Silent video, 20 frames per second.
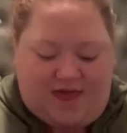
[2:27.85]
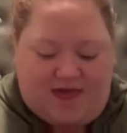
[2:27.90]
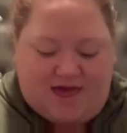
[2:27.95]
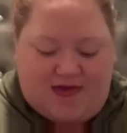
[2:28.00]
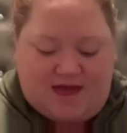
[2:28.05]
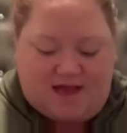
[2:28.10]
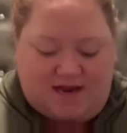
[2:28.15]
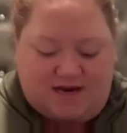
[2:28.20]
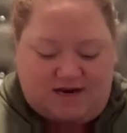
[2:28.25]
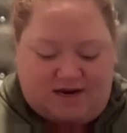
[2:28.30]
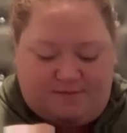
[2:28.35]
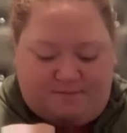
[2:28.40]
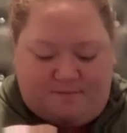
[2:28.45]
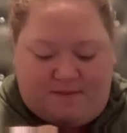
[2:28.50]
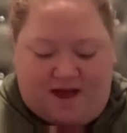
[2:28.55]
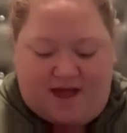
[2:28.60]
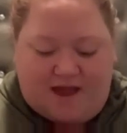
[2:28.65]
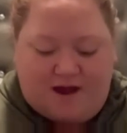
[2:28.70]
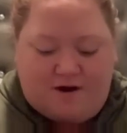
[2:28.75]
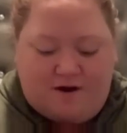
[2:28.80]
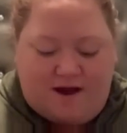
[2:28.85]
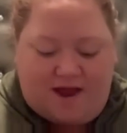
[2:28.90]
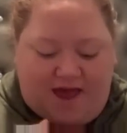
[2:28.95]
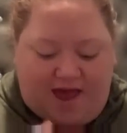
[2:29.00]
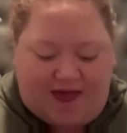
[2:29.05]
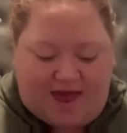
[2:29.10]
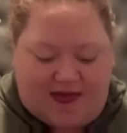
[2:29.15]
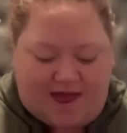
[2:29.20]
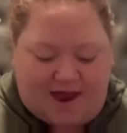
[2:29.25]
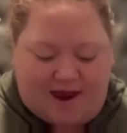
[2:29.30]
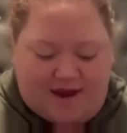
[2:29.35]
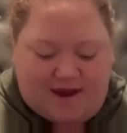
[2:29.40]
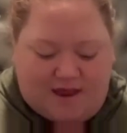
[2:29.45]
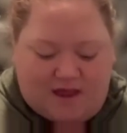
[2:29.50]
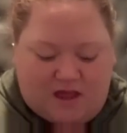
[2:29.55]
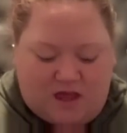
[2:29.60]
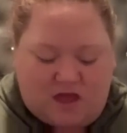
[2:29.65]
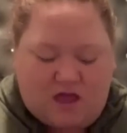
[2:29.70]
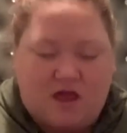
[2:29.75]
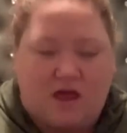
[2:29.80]
And Meijer had
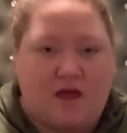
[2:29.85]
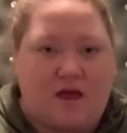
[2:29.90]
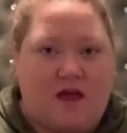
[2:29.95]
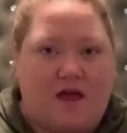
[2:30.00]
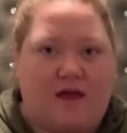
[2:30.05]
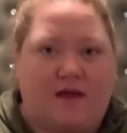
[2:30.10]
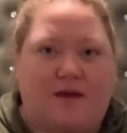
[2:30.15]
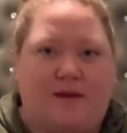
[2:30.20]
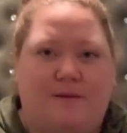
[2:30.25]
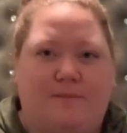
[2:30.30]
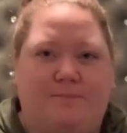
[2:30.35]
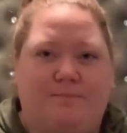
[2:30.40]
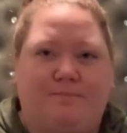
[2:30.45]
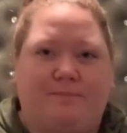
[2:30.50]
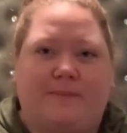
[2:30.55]
a